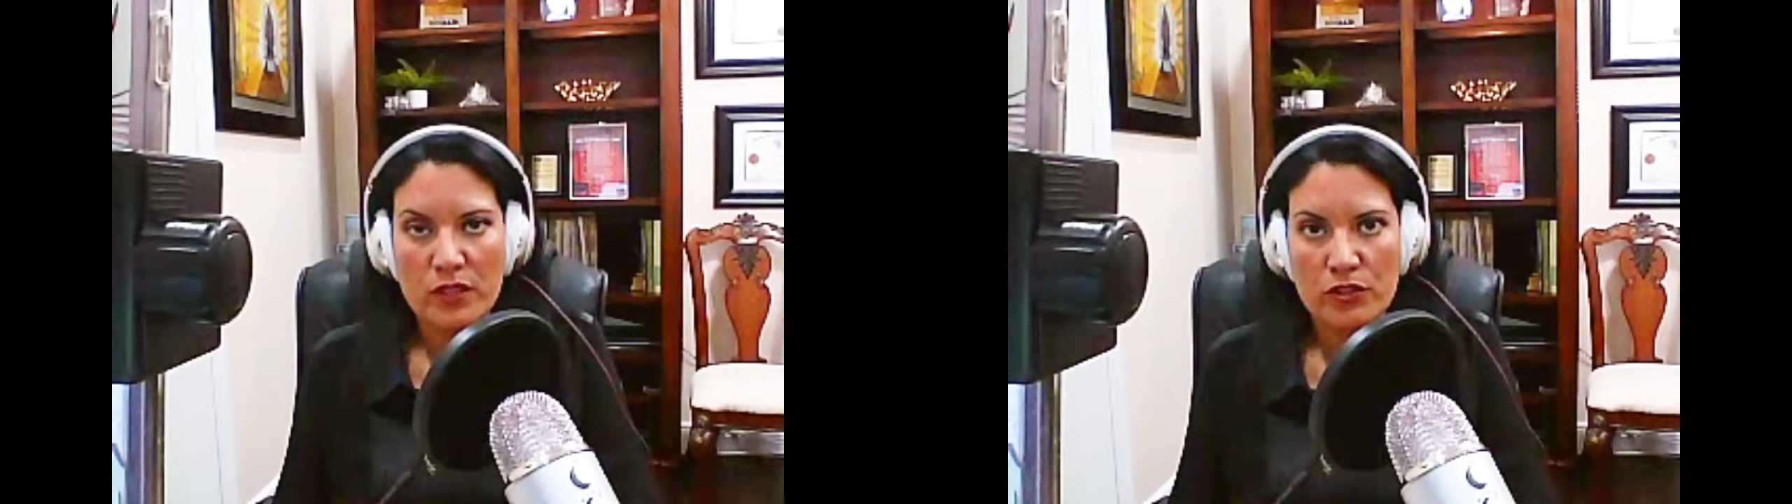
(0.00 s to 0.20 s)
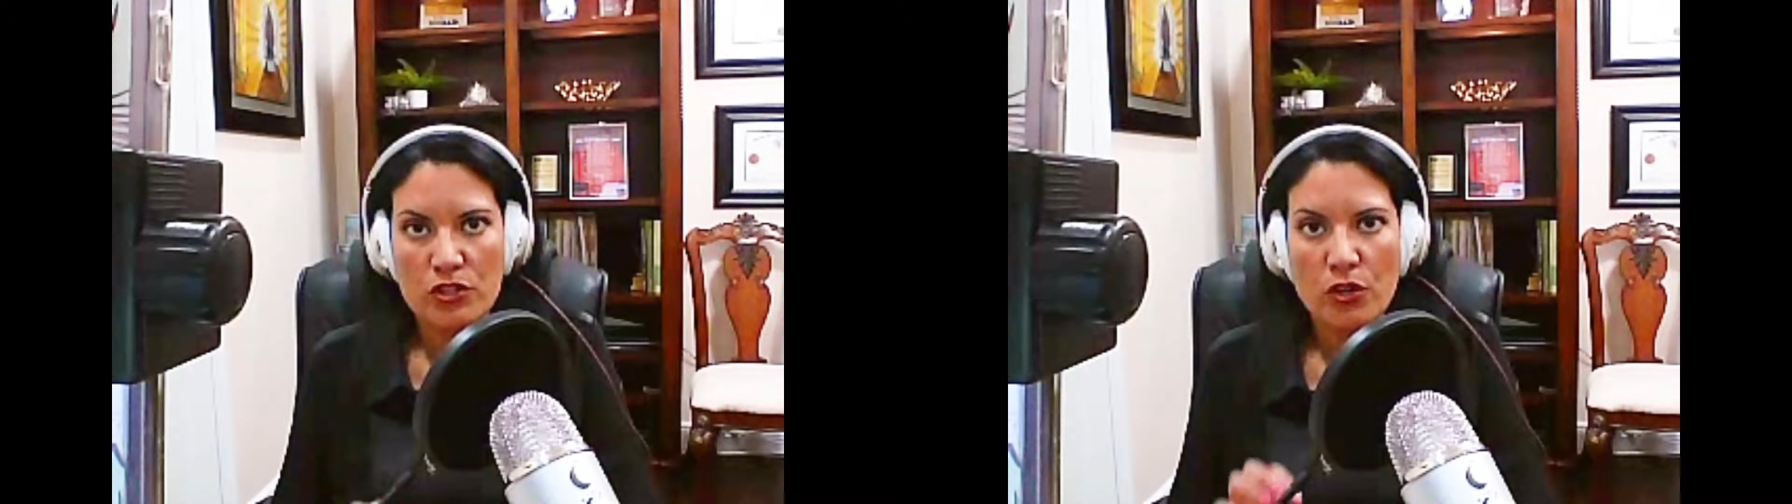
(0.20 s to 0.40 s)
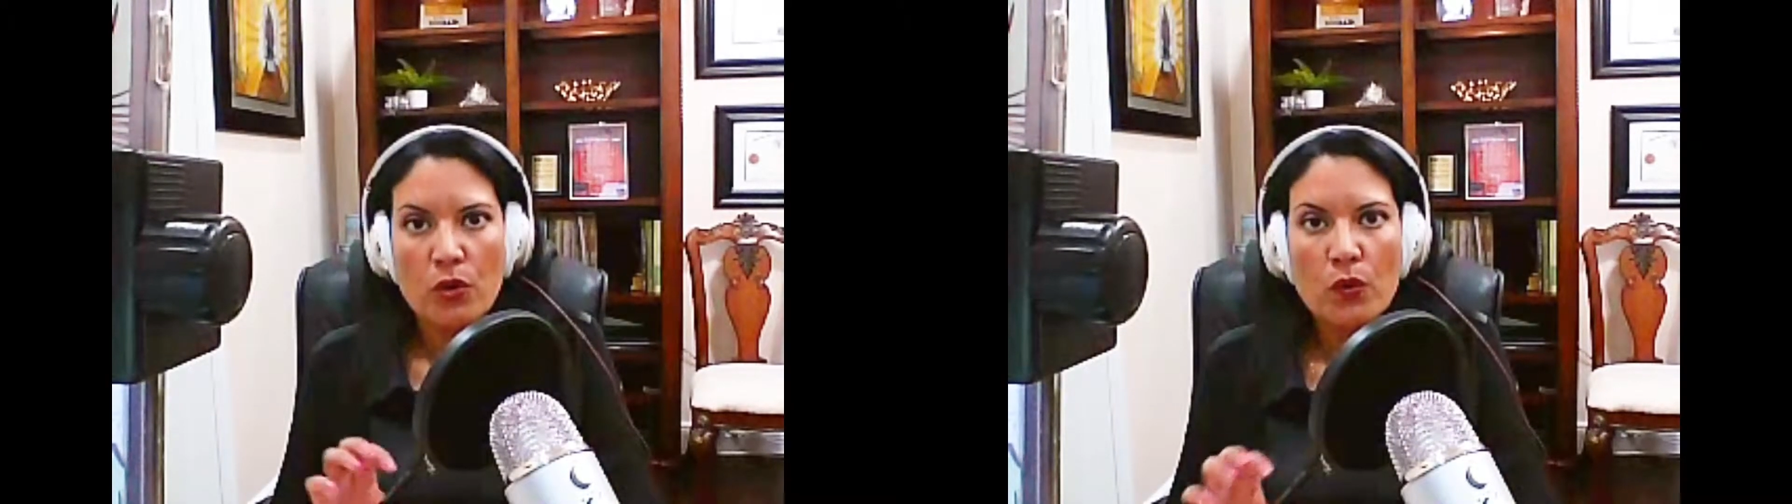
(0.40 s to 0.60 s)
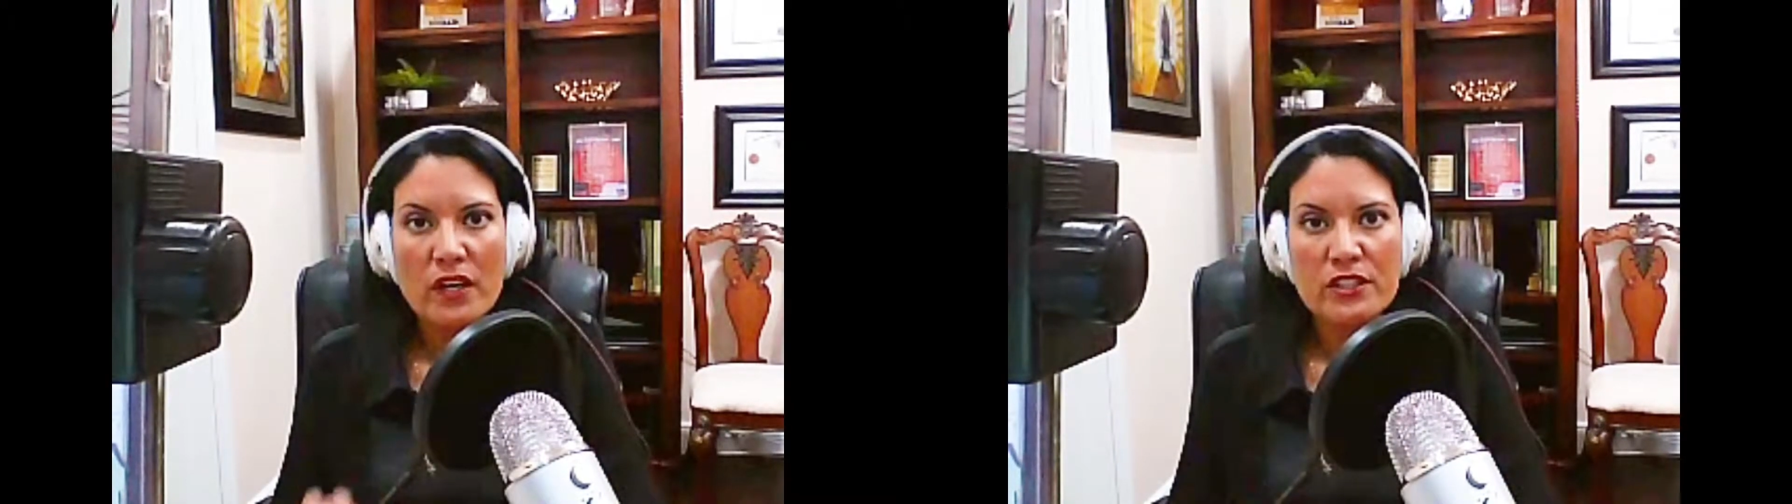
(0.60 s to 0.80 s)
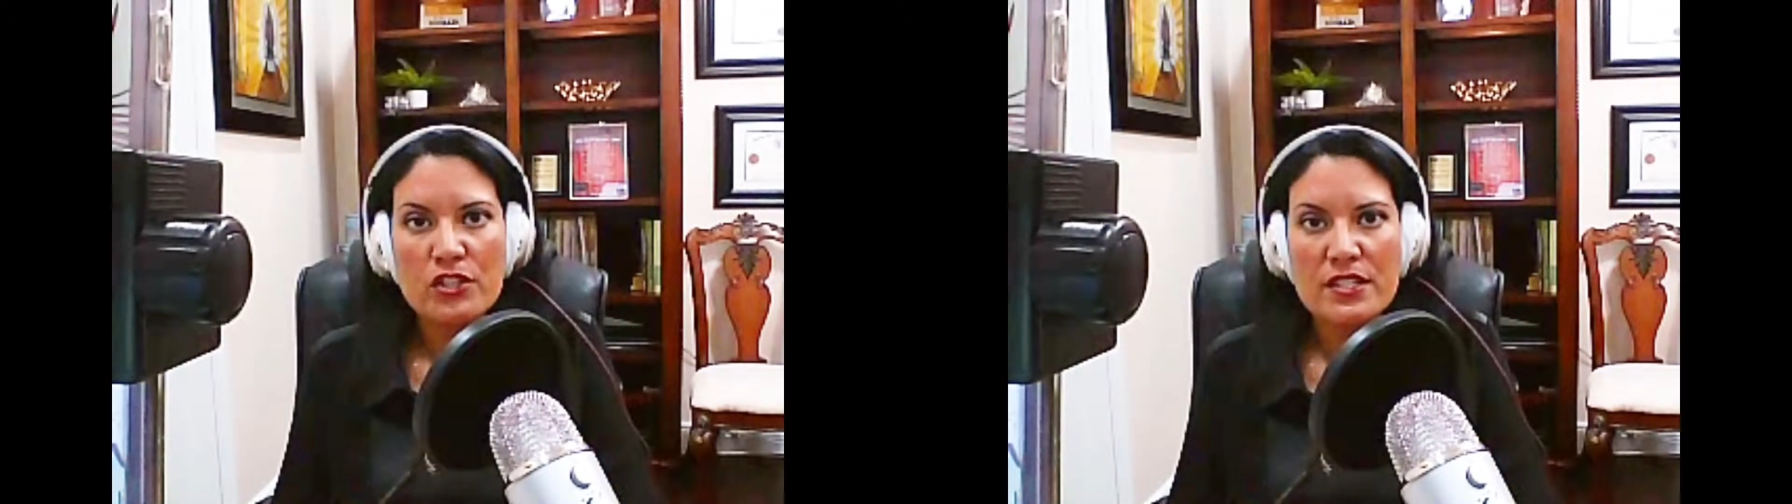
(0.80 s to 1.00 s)
realtor
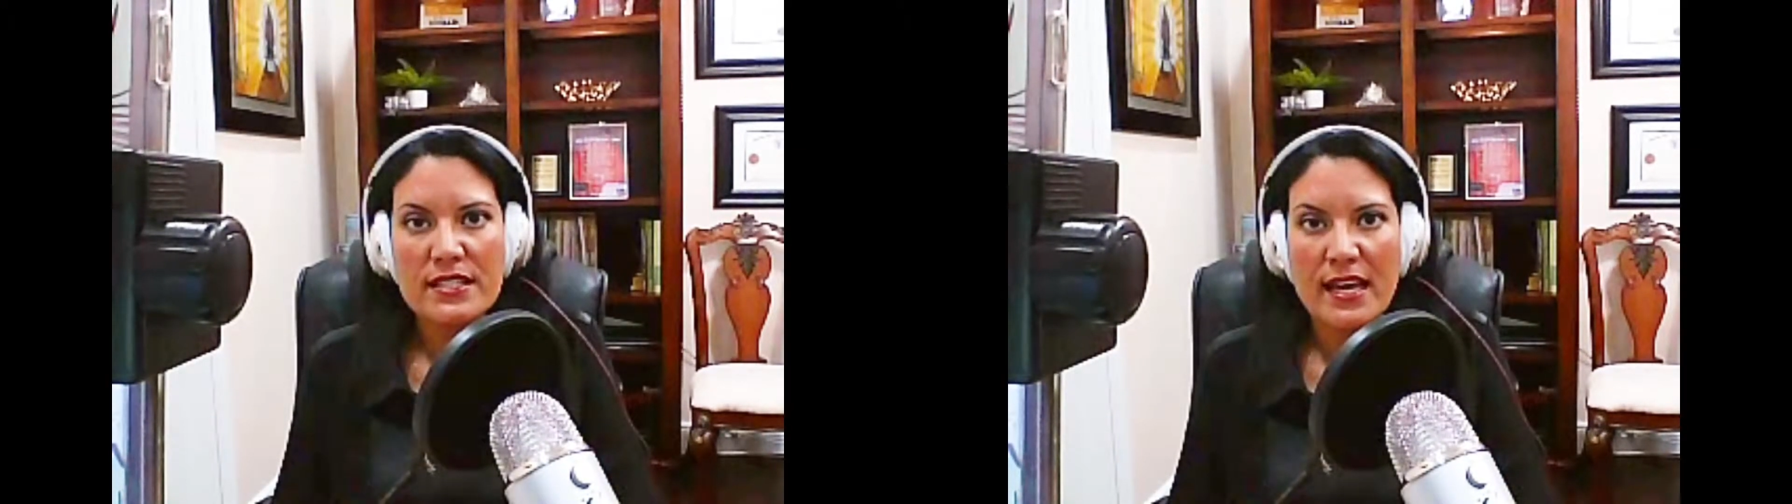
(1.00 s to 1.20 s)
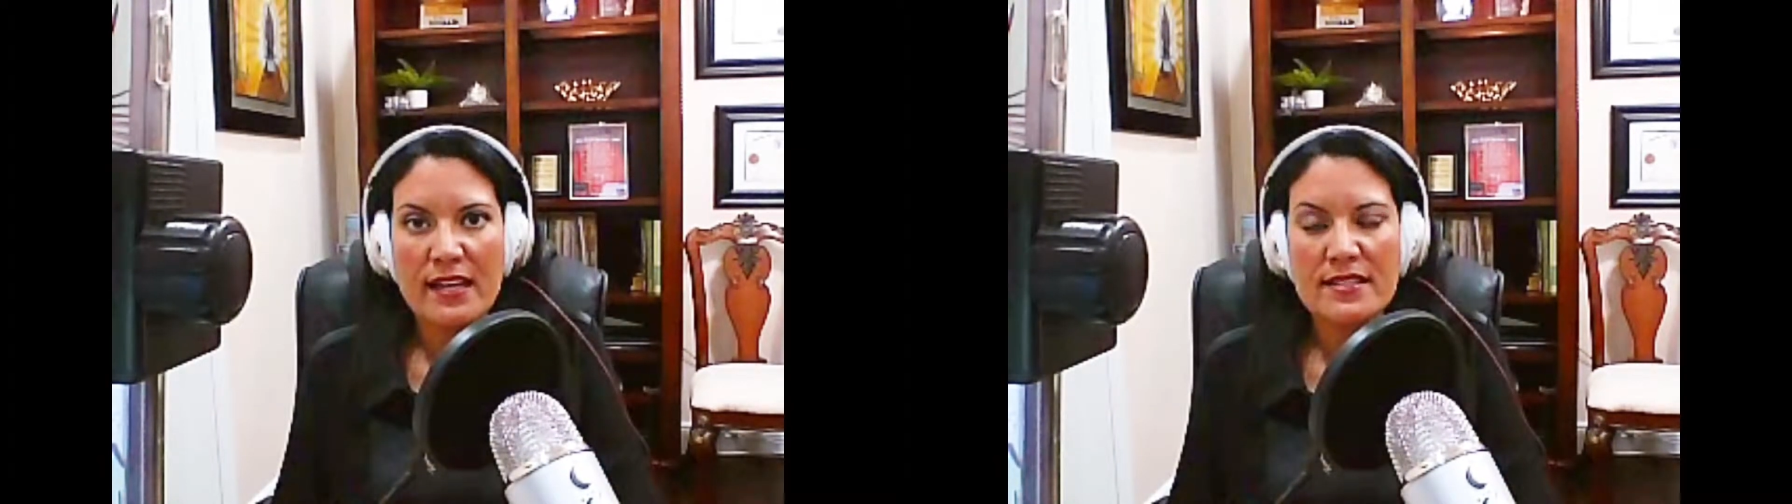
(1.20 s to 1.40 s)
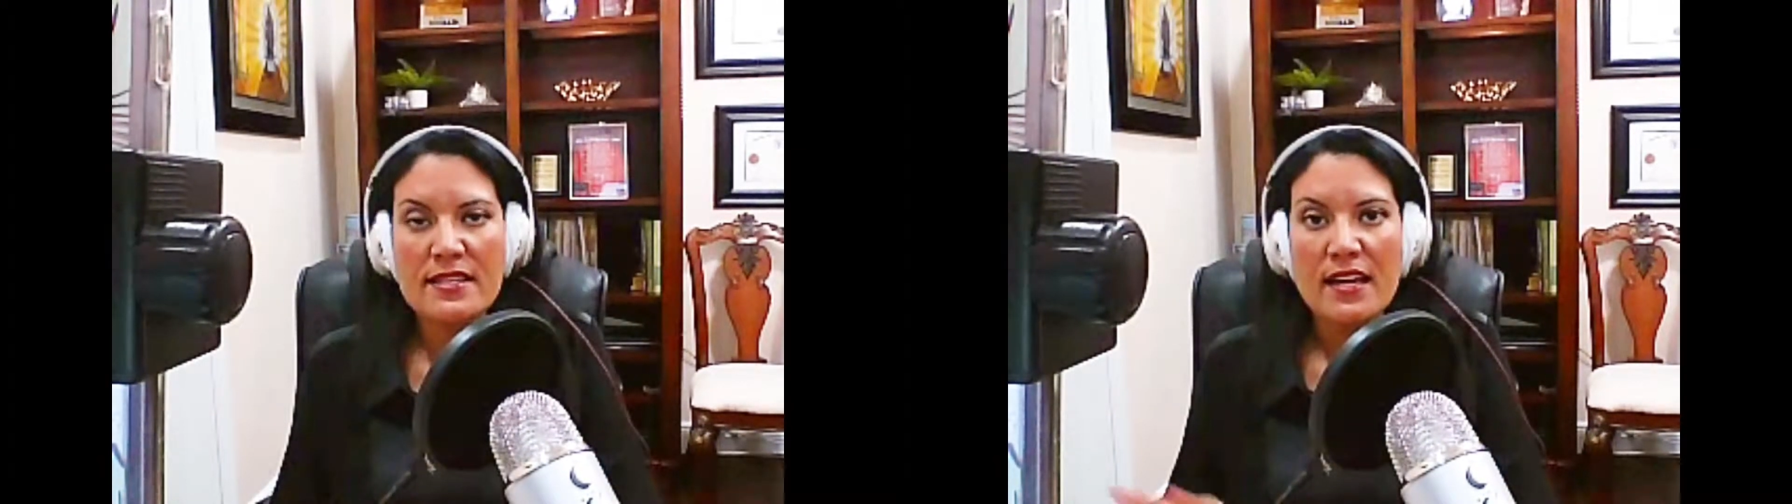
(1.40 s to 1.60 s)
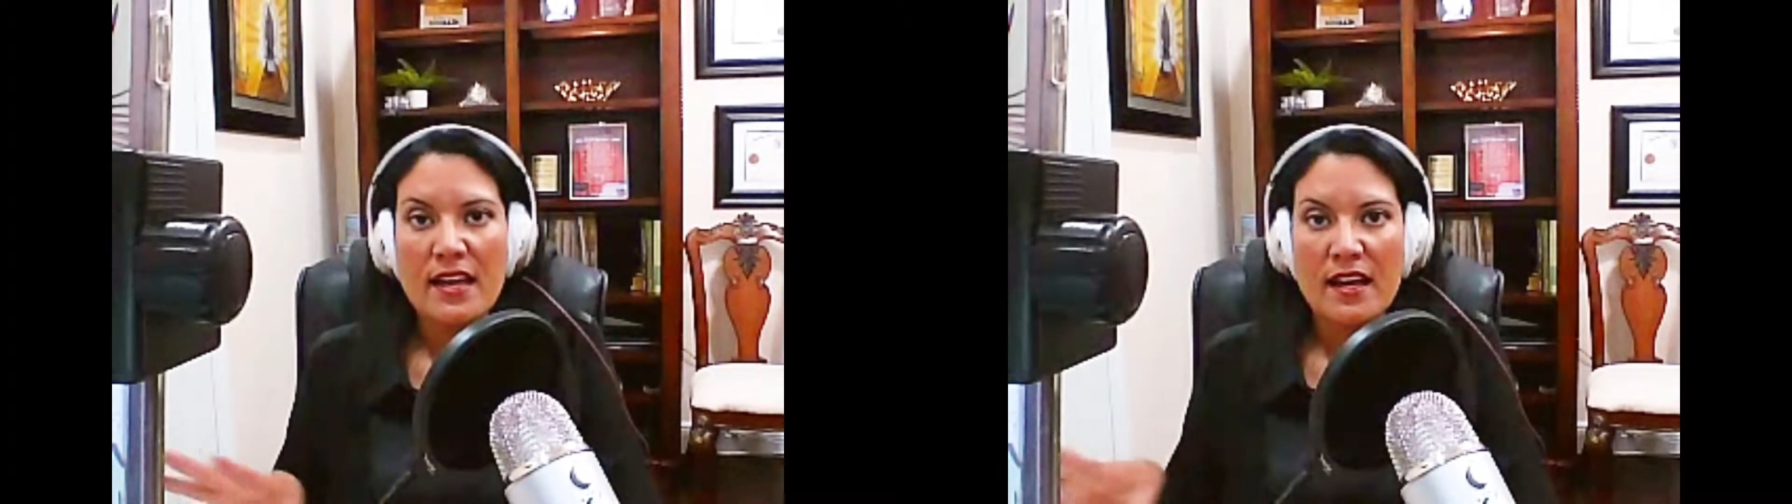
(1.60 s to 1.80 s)
who understands